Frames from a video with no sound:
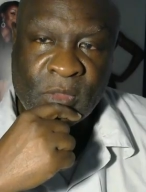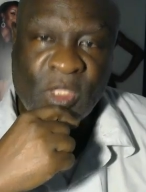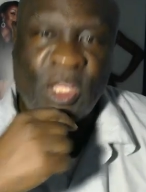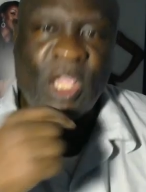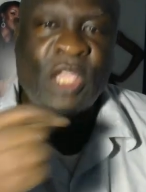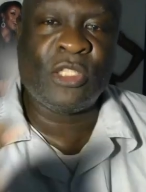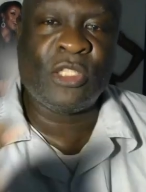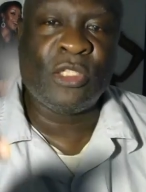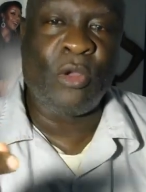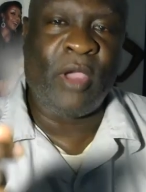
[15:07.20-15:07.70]

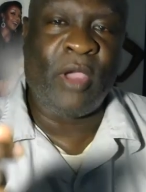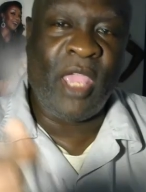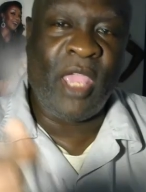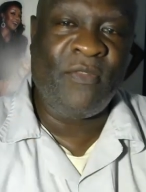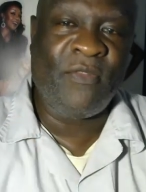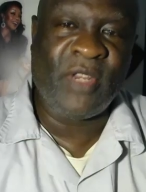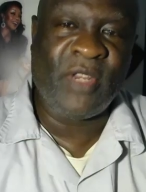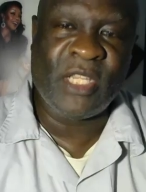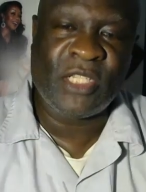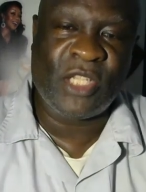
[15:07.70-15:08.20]
There's no
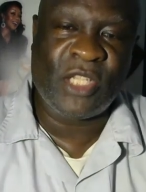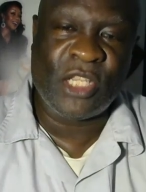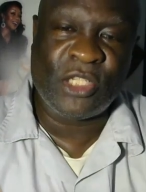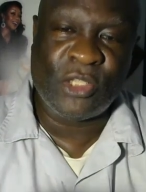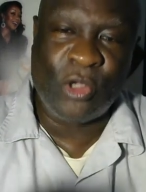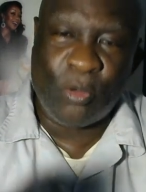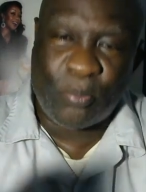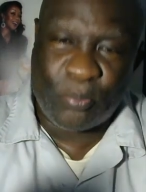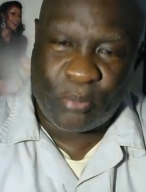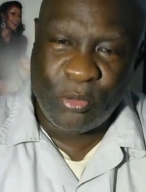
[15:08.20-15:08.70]
evidence, there's
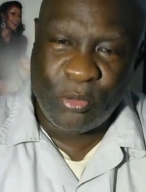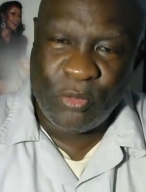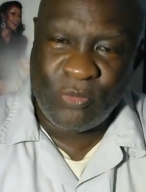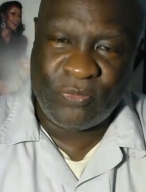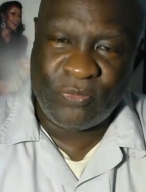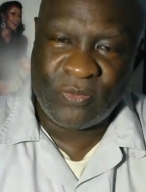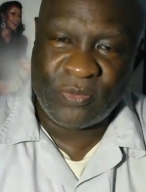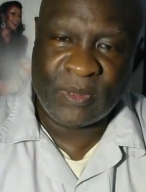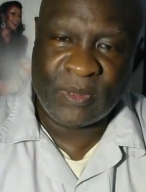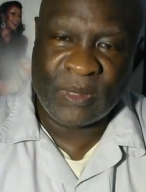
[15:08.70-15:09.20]
no proof
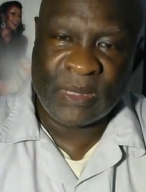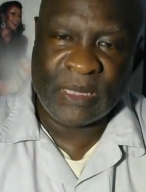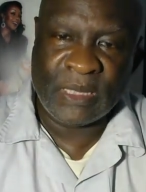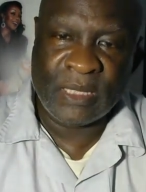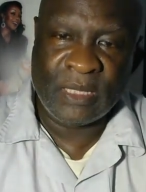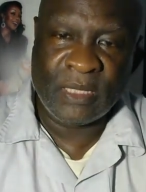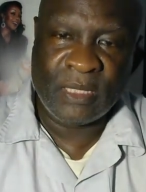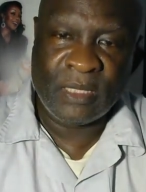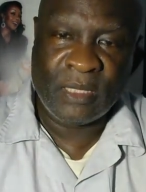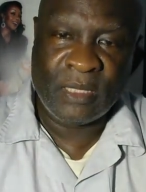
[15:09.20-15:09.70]

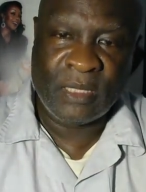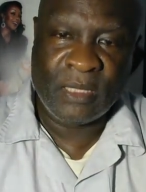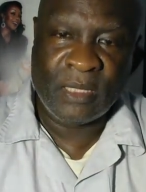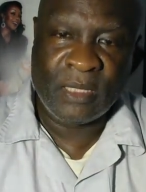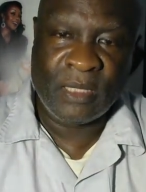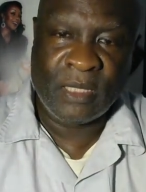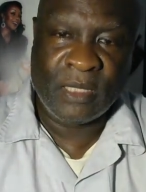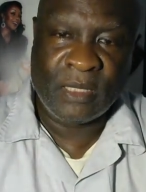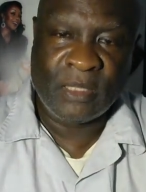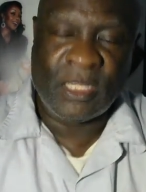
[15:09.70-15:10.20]

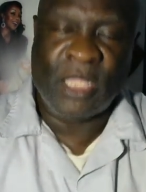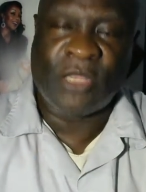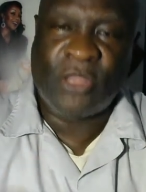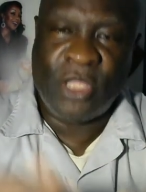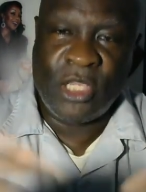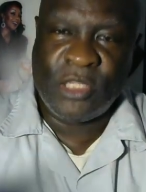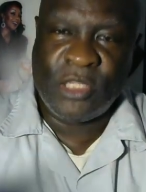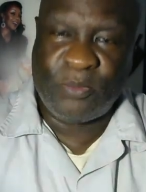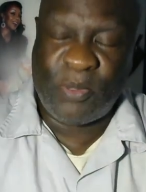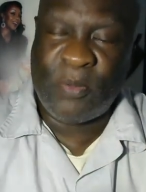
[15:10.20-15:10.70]
that
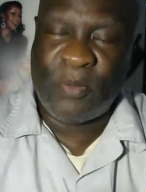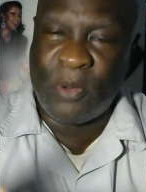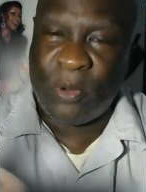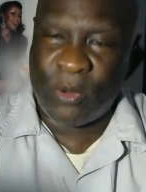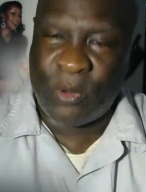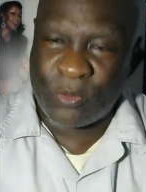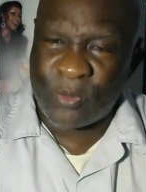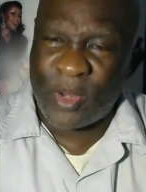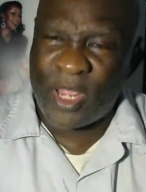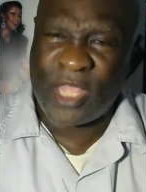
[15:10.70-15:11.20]
these people
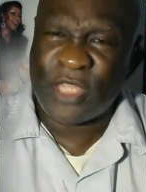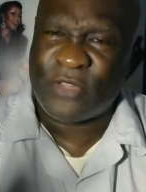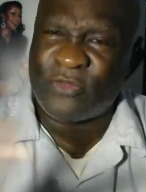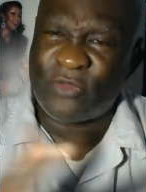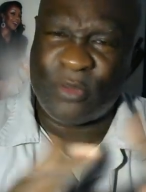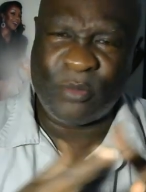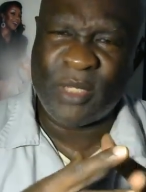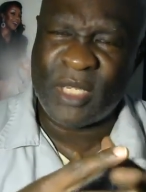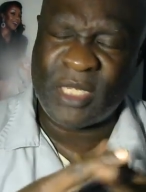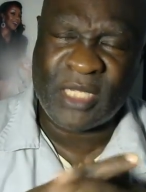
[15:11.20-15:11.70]
were raised
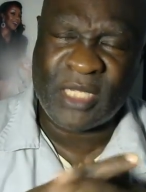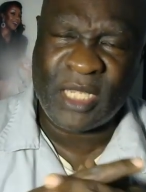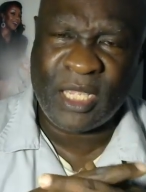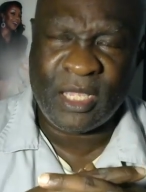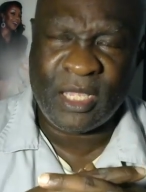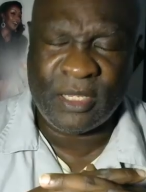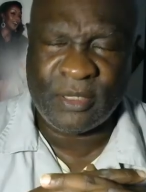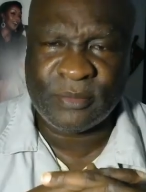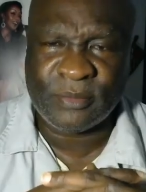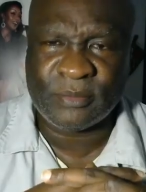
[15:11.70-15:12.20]
from the dead.
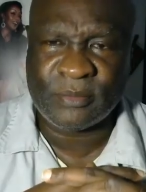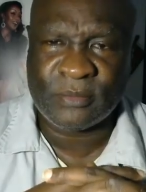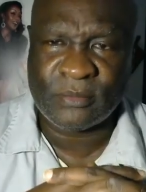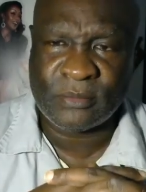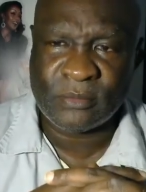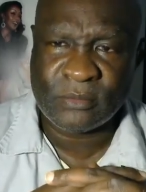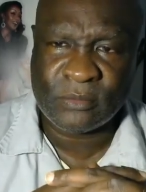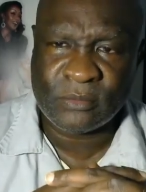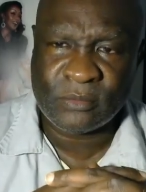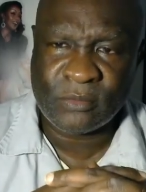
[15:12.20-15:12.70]

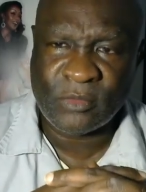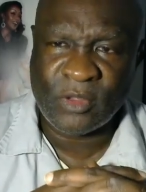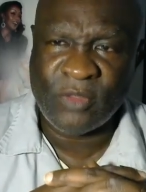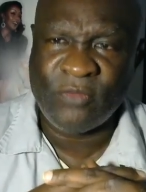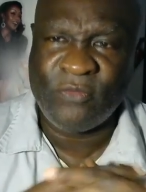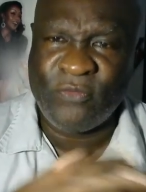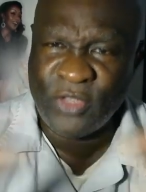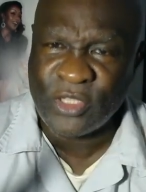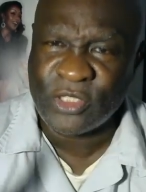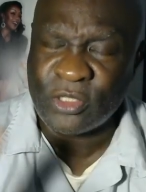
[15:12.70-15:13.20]

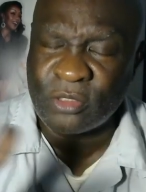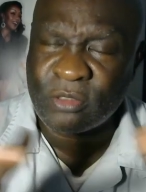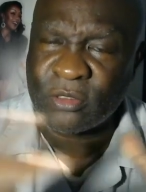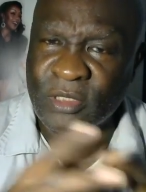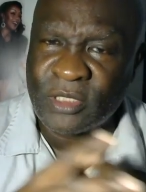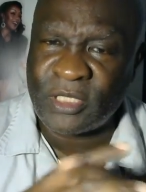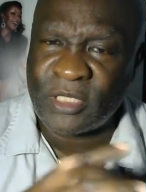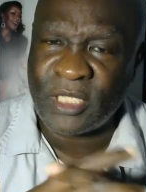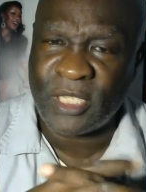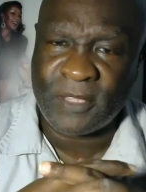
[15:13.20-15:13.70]
Physical
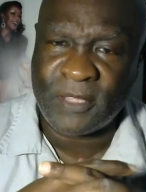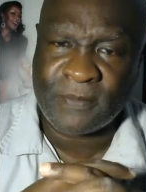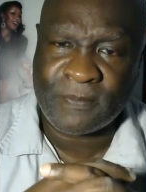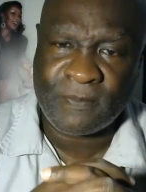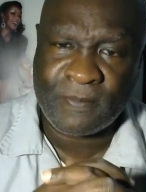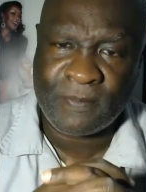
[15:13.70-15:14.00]
death.